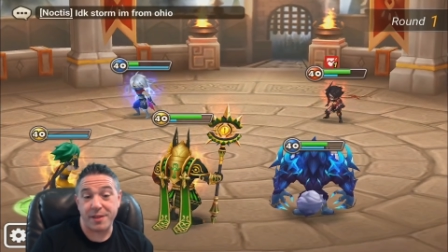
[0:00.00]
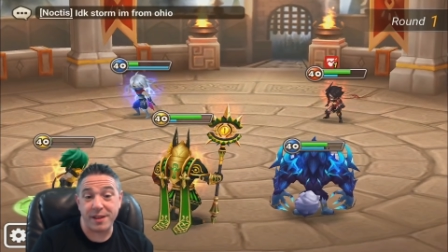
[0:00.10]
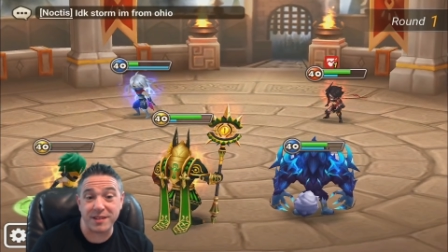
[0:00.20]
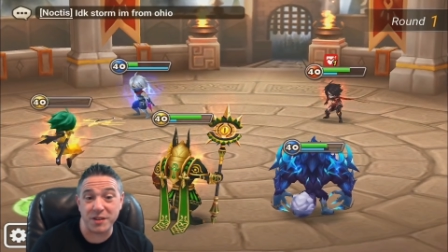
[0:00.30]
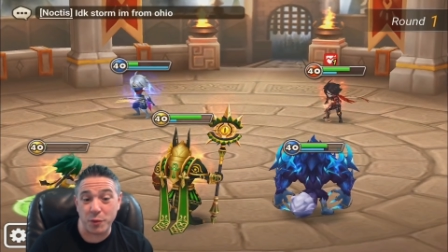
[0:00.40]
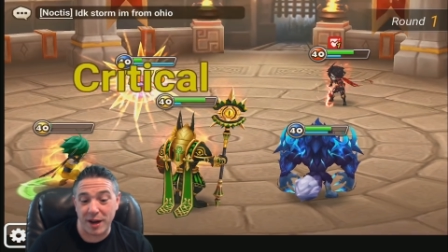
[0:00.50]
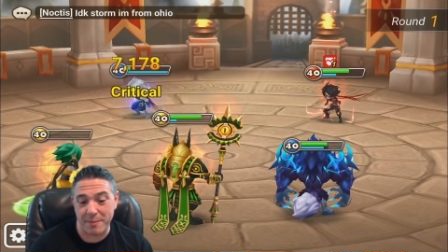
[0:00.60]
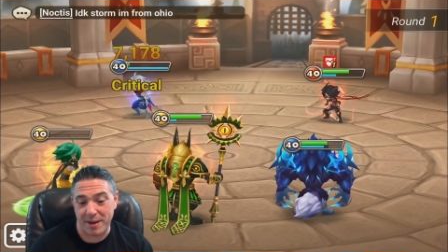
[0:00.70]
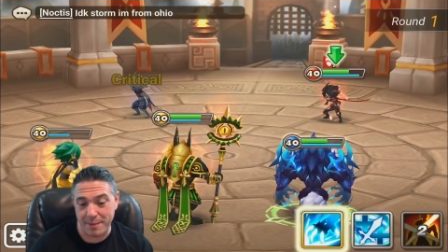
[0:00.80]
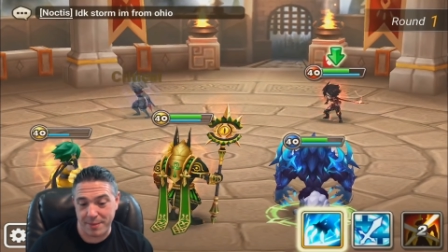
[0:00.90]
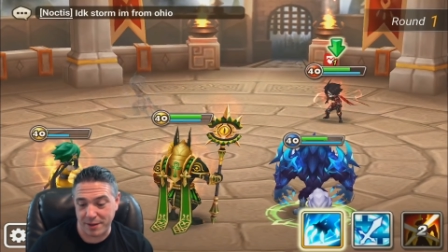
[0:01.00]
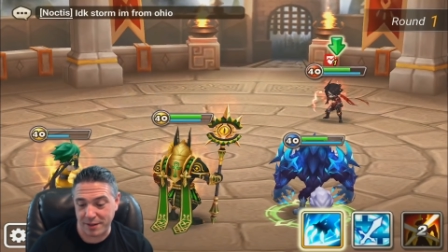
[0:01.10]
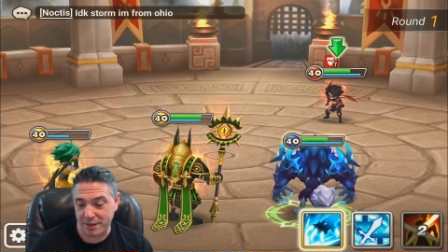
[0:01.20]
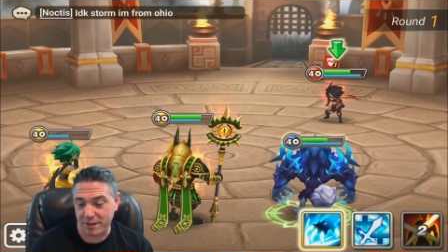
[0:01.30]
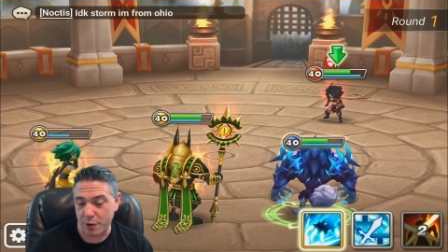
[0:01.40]
This is why my
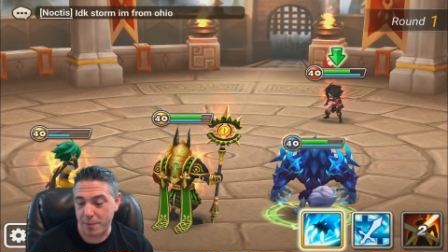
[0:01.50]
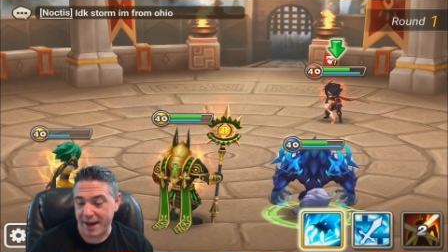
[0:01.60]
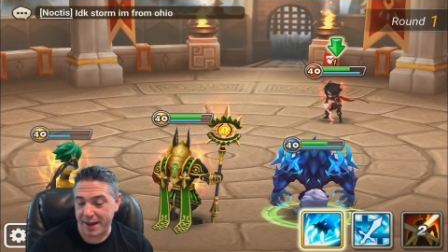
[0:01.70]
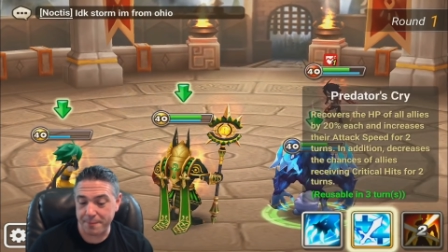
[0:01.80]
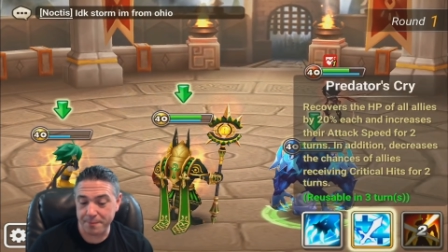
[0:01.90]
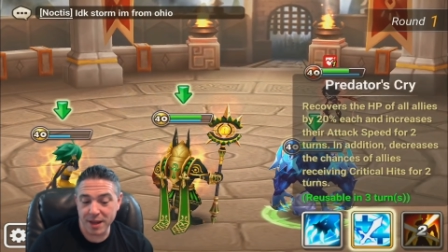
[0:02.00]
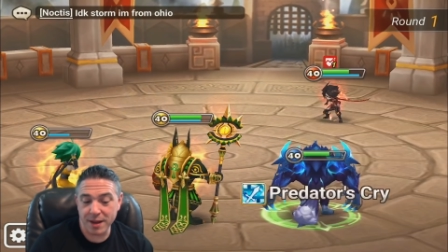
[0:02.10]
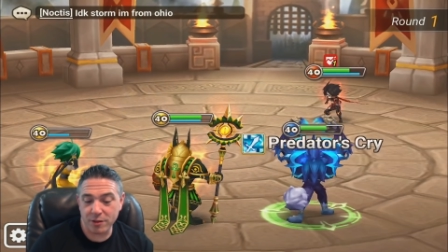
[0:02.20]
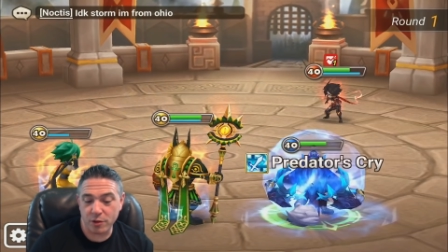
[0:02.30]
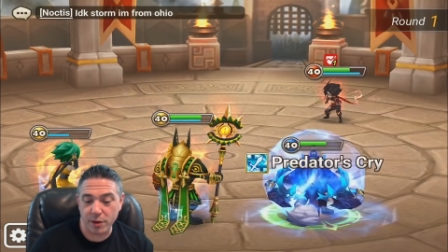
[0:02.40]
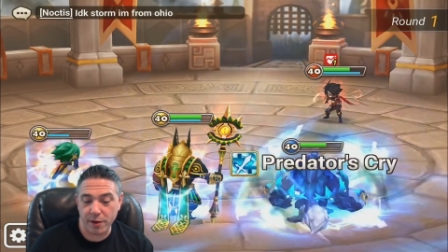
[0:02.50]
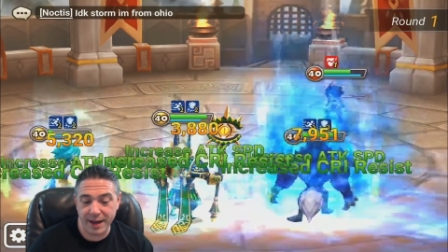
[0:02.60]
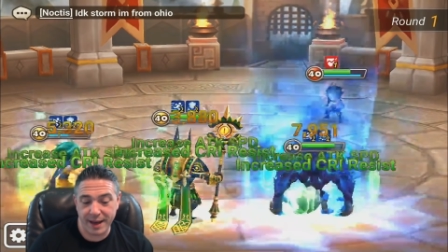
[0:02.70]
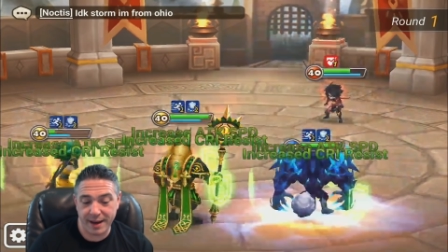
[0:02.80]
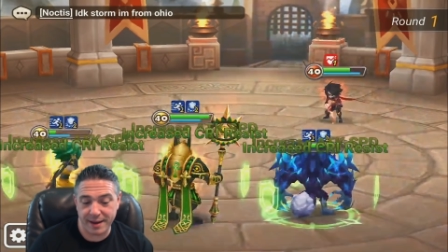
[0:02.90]
build is so bad. So we'll go
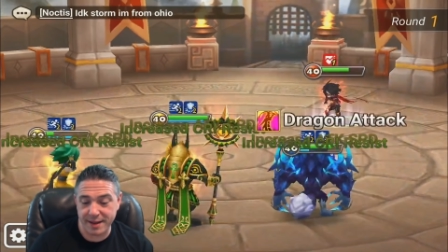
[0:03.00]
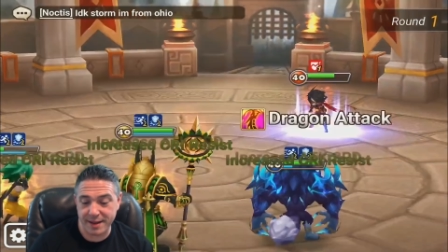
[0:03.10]
ahead and